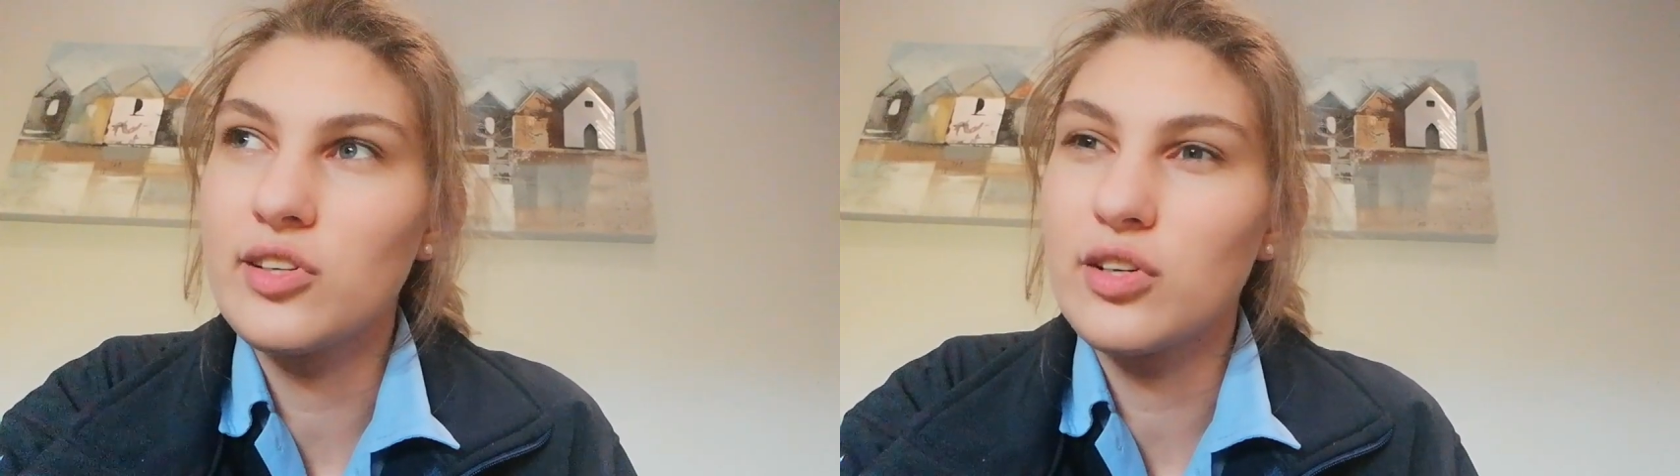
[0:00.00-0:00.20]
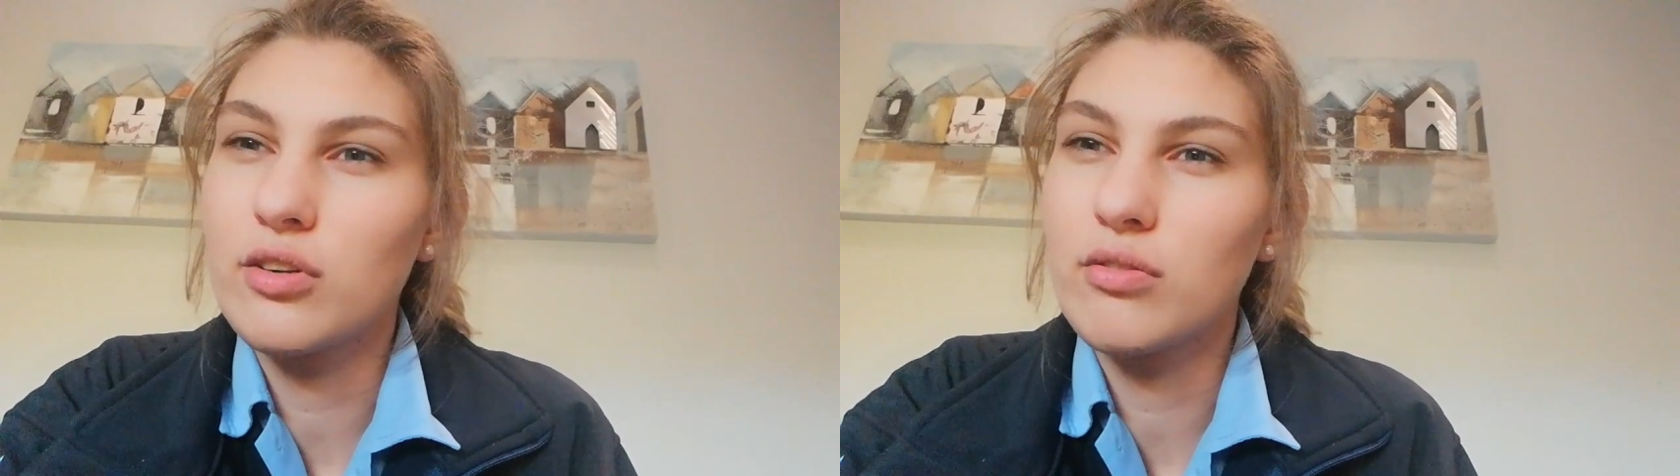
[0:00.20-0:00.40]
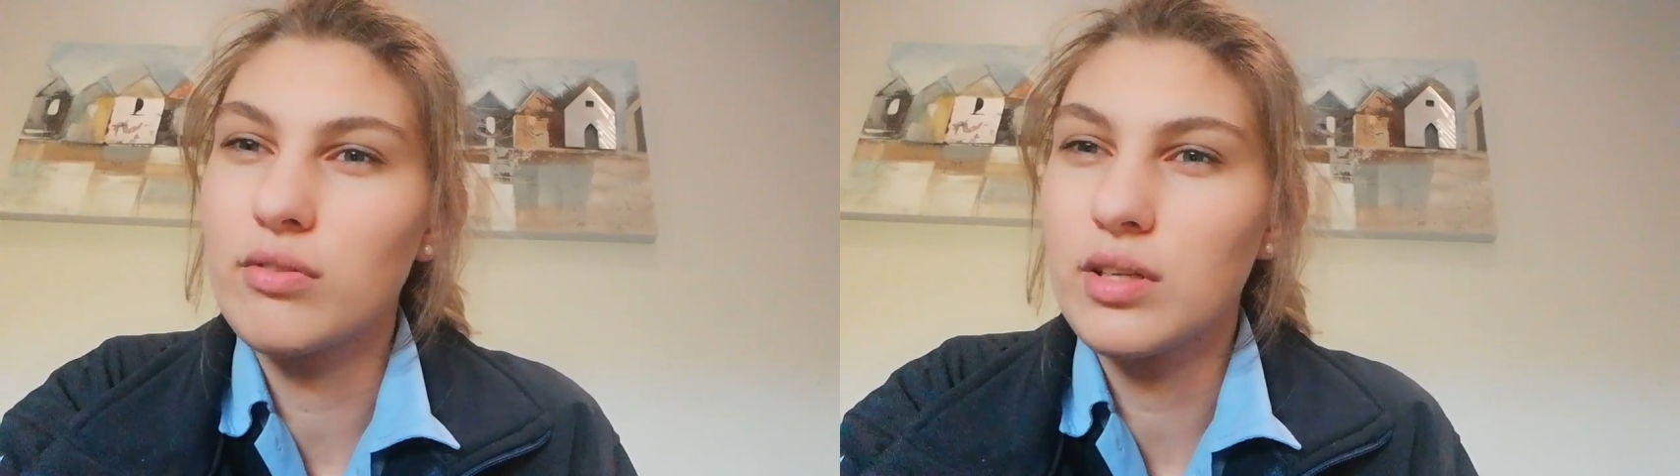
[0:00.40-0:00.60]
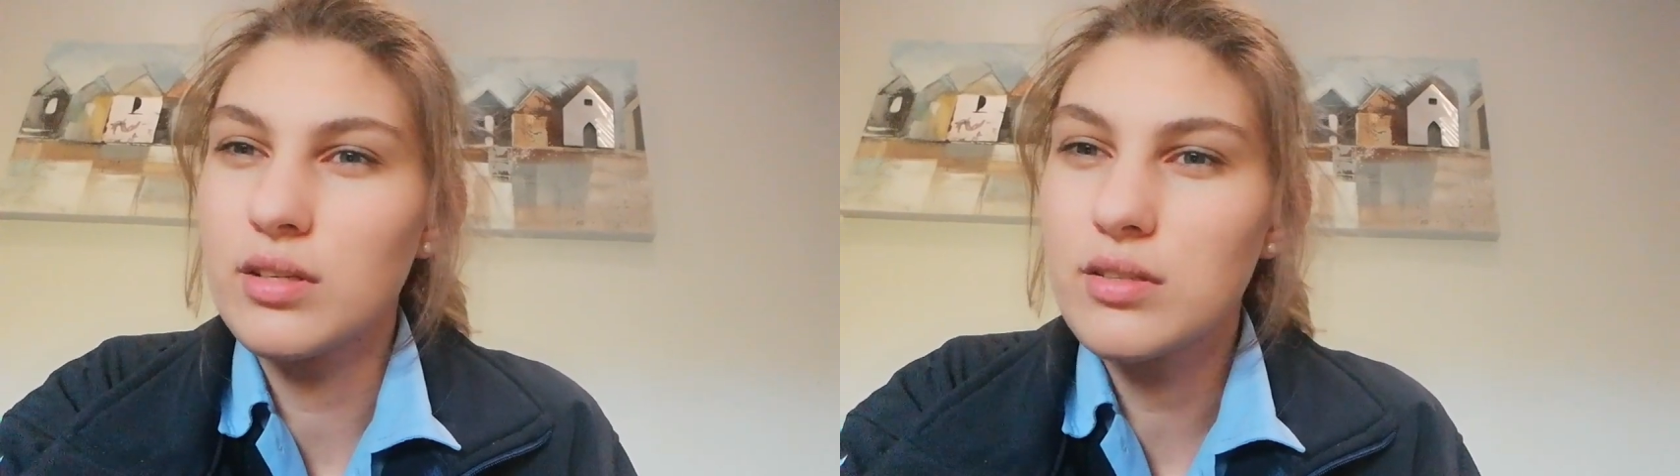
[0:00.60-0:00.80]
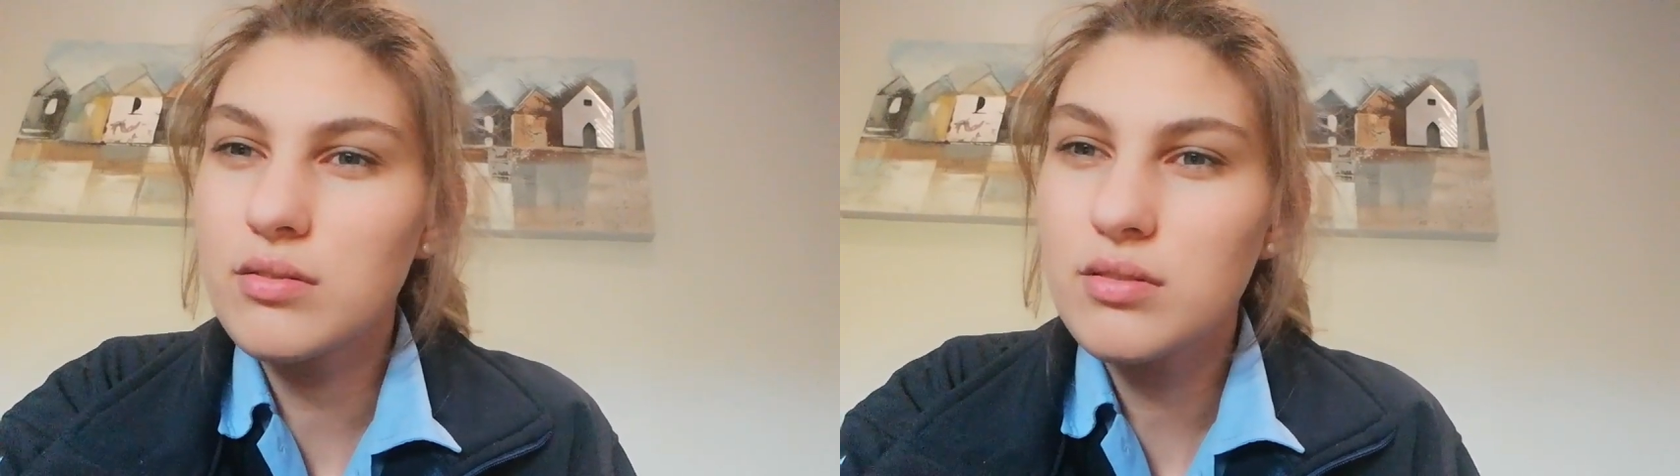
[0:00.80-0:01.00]

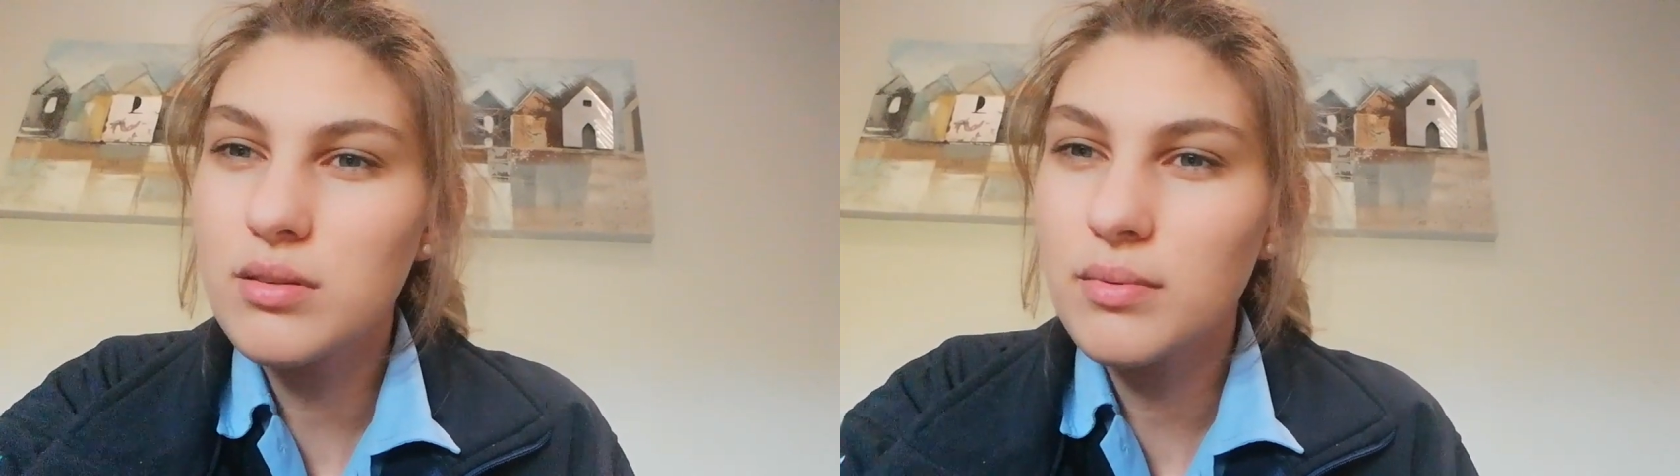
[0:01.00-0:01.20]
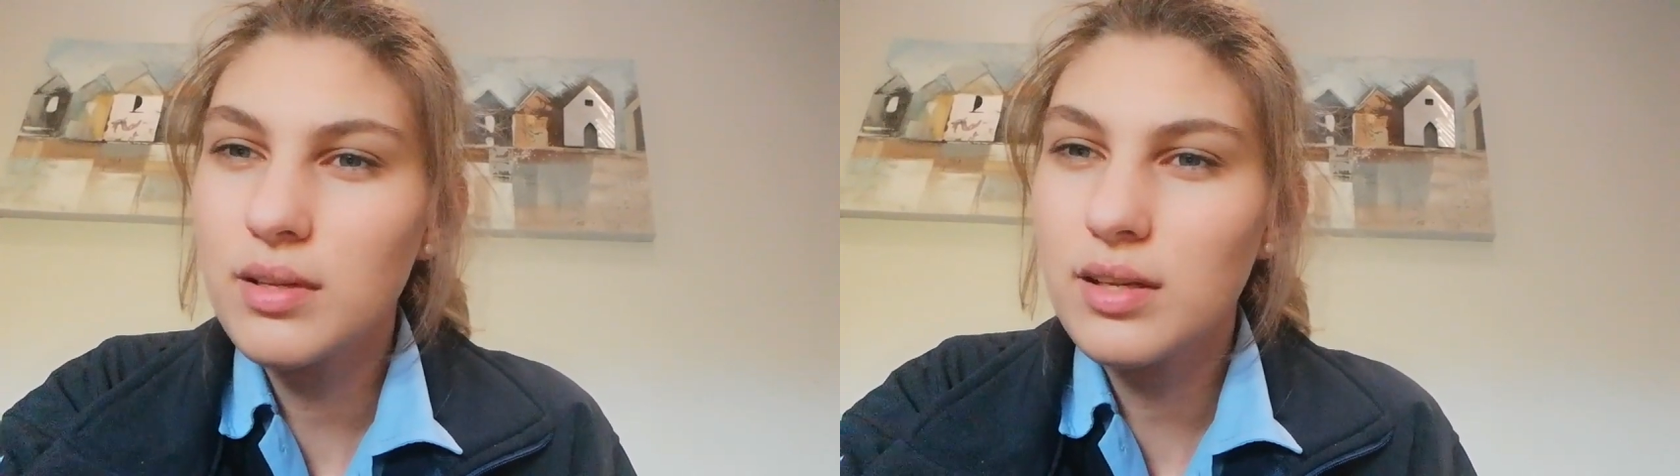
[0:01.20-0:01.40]
degrees or something